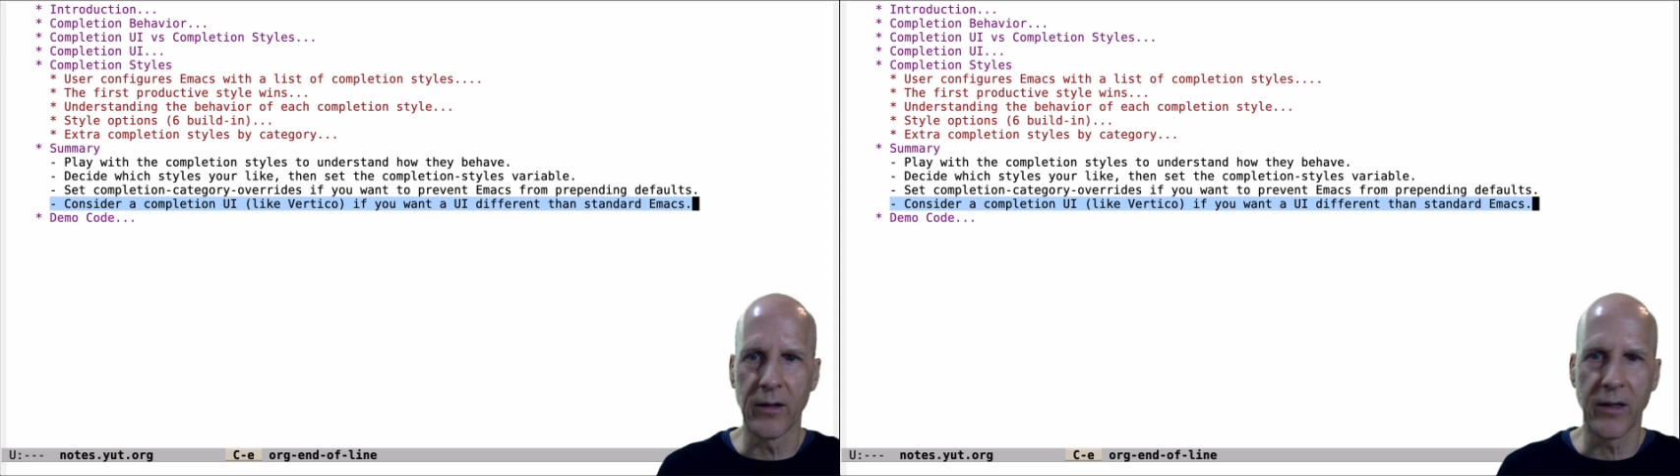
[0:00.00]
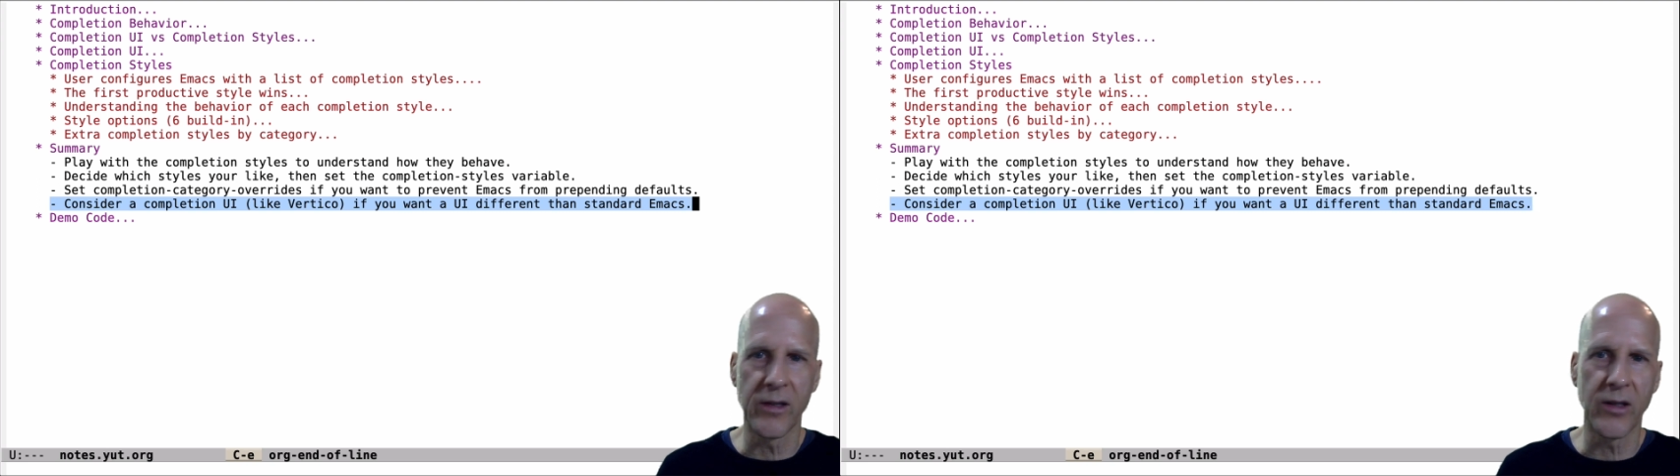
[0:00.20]

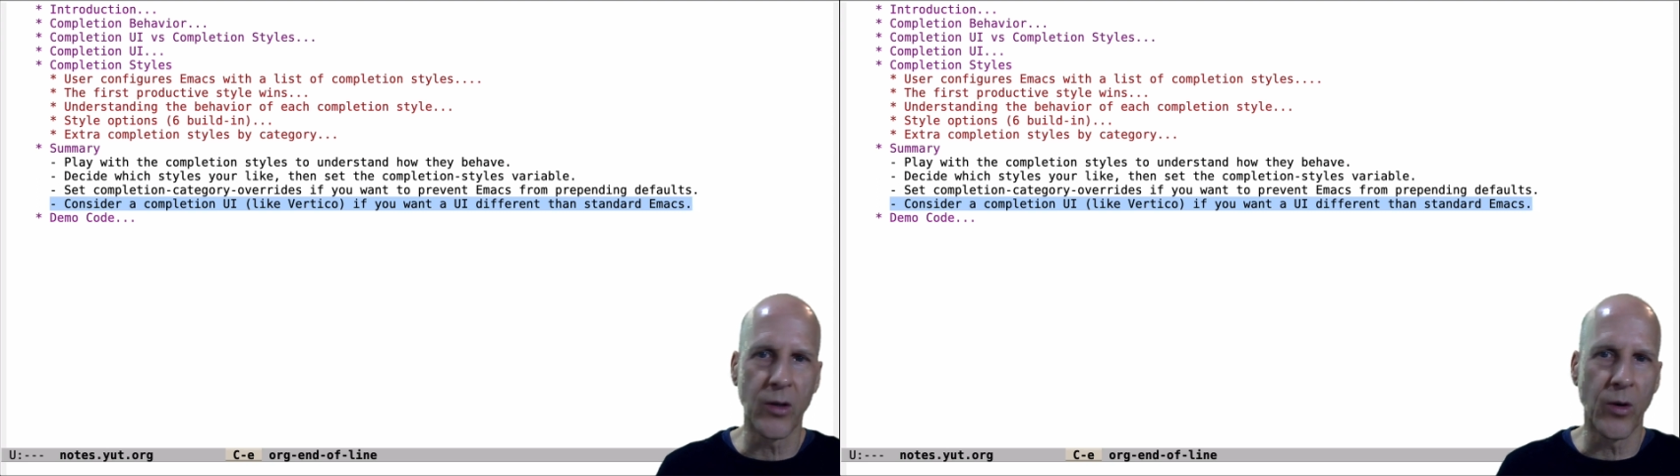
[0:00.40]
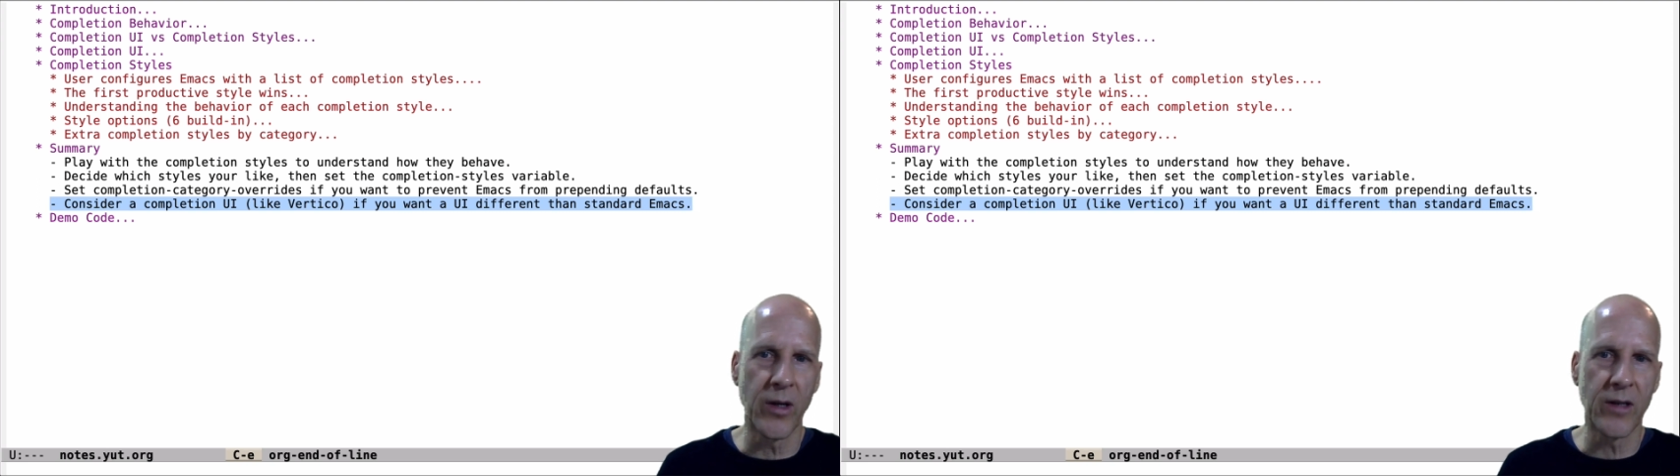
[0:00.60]

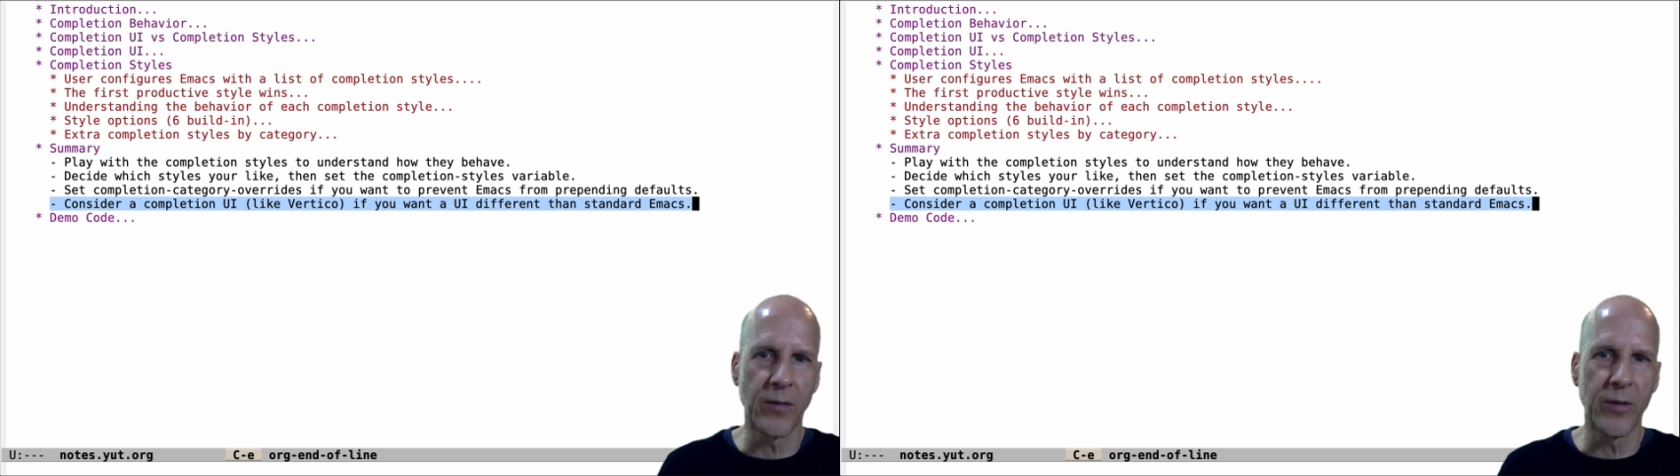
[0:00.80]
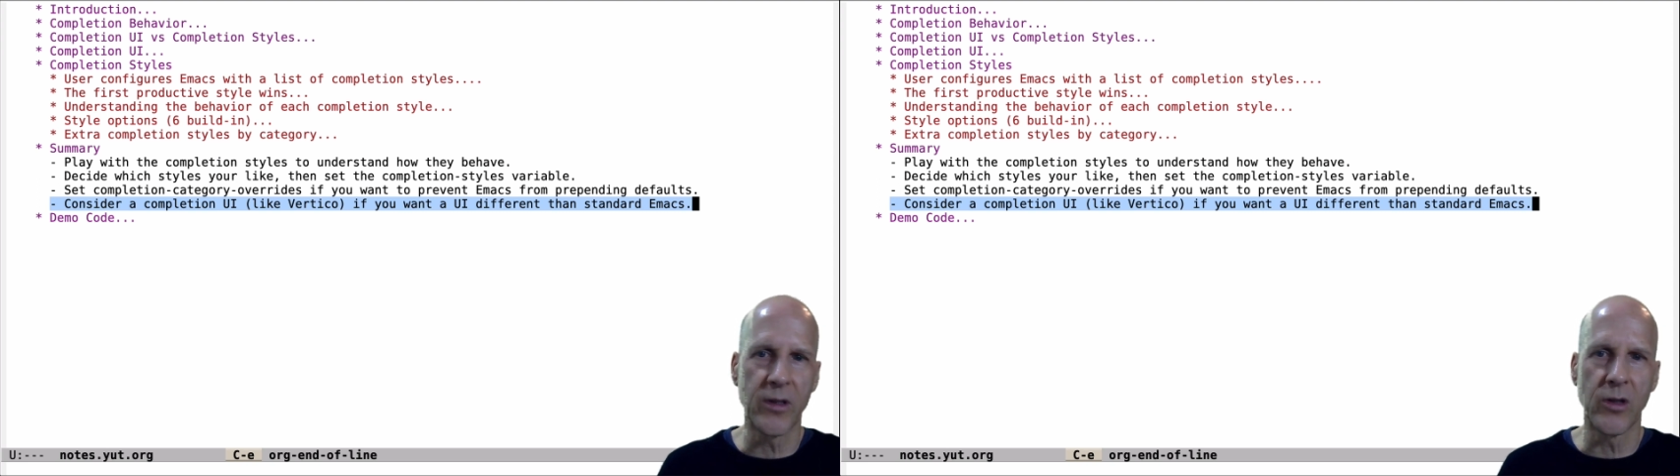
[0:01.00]
consider one of these
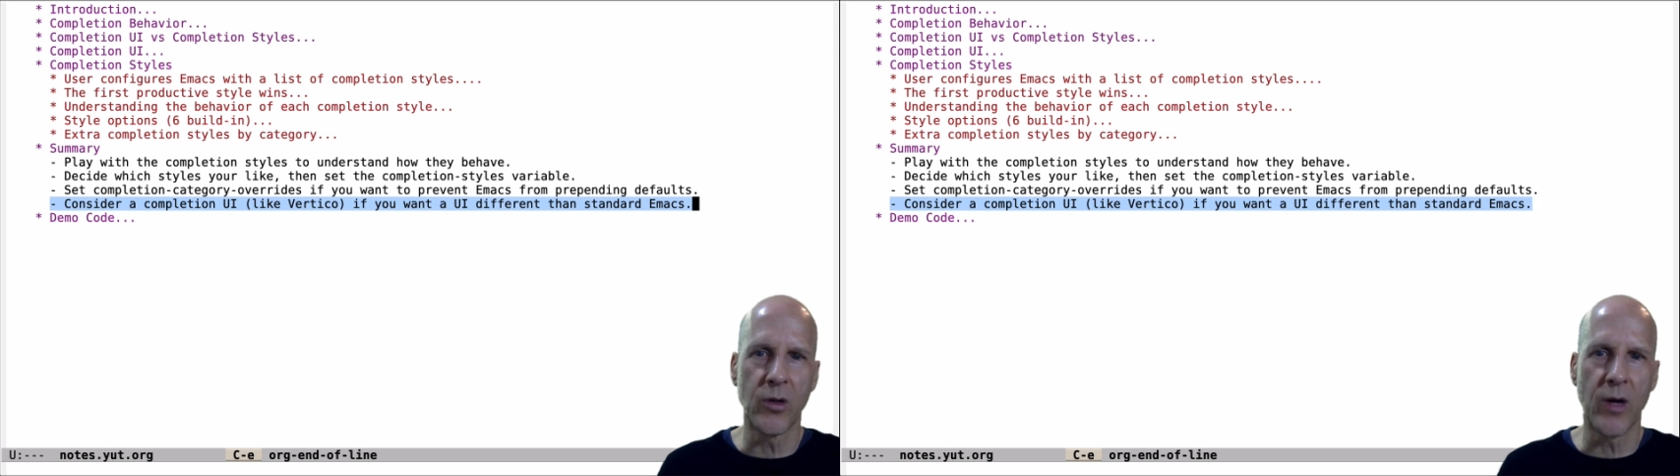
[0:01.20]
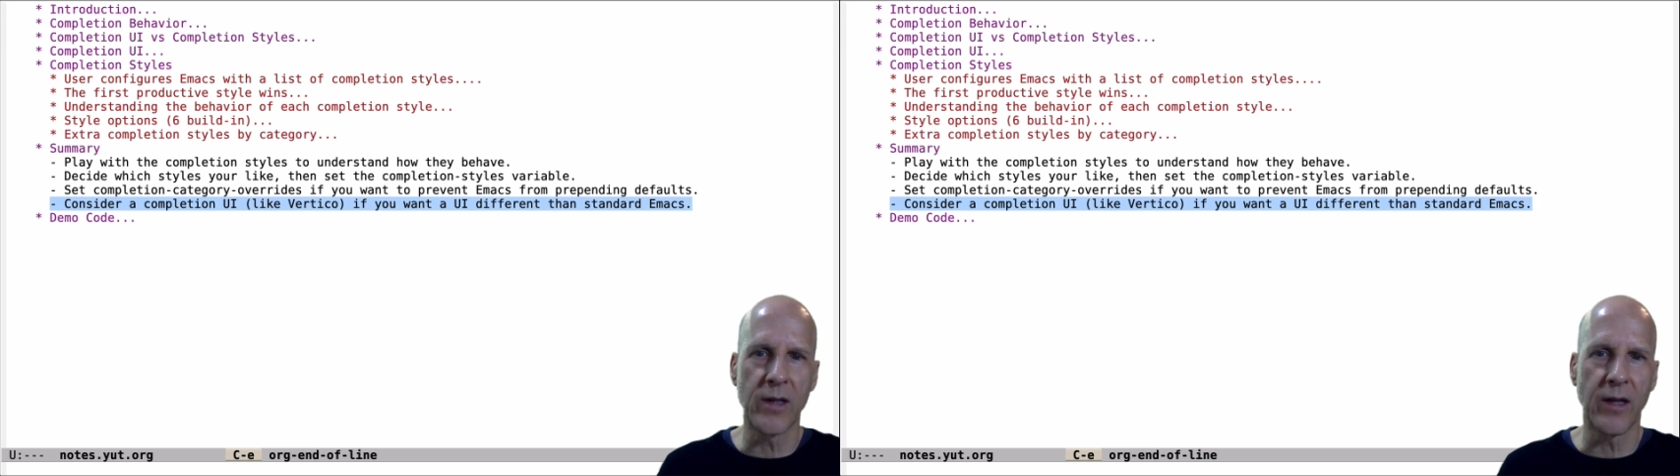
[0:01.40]
completion
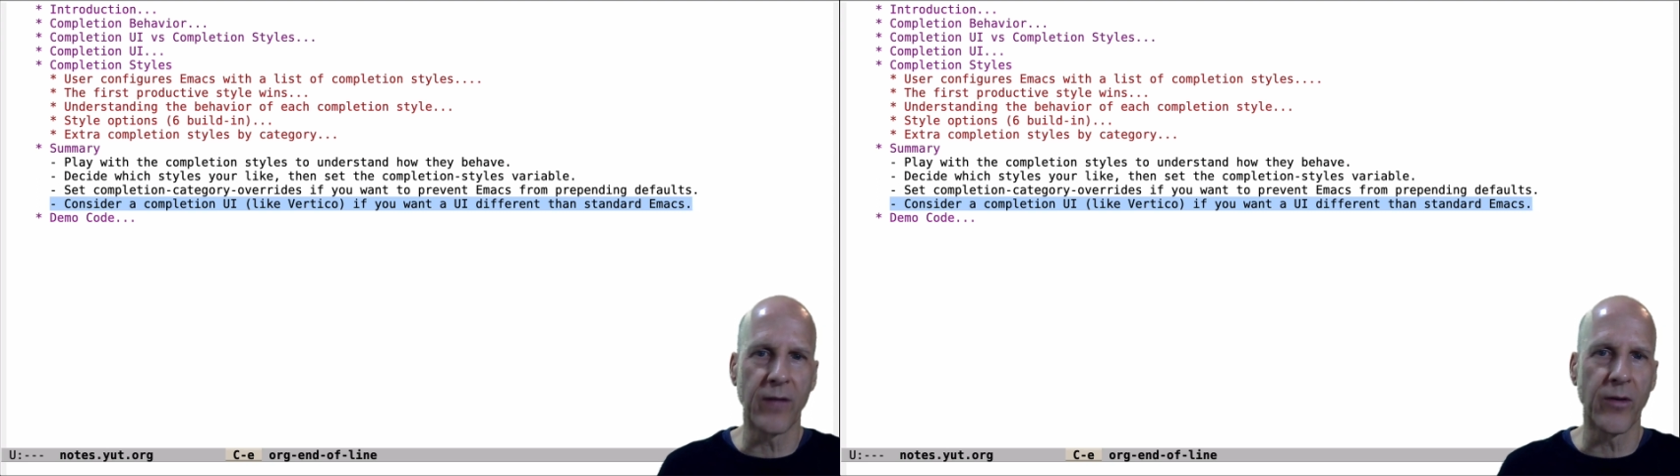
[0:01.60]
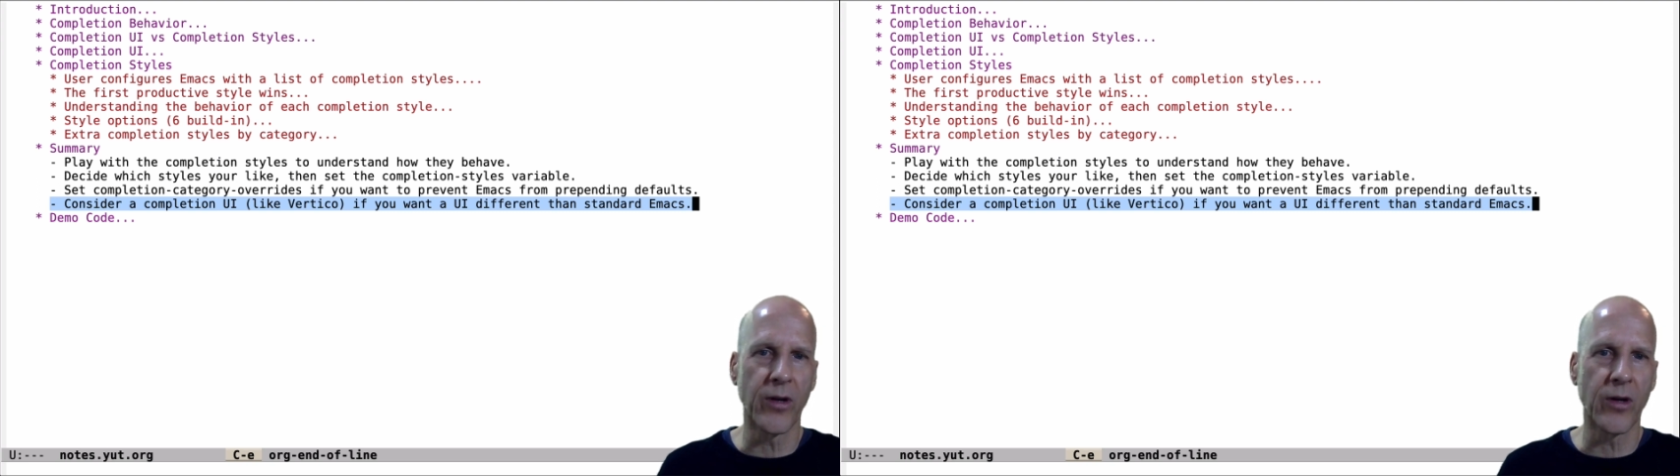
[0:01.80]
UIs
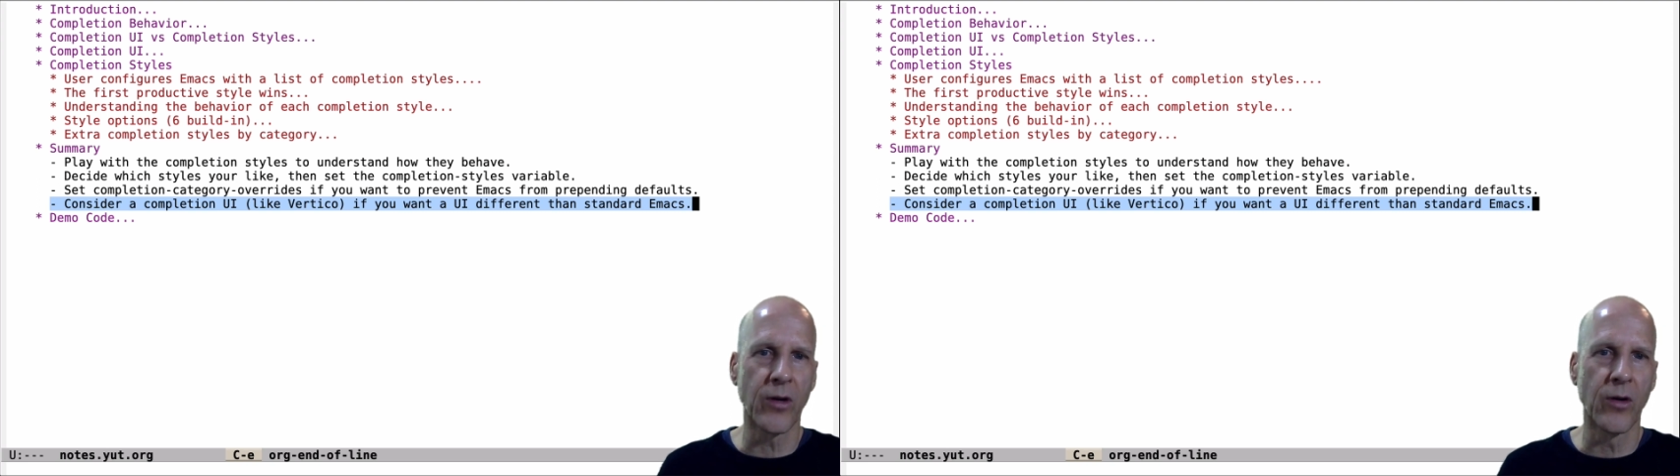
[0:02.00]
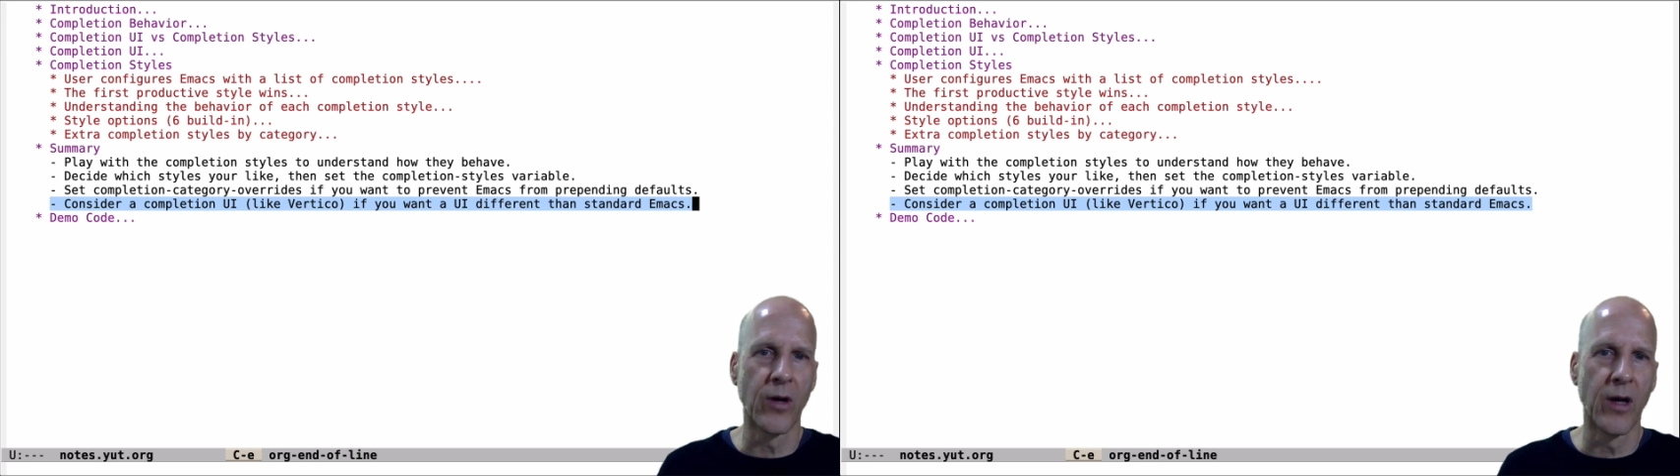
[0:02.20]
like Vertico.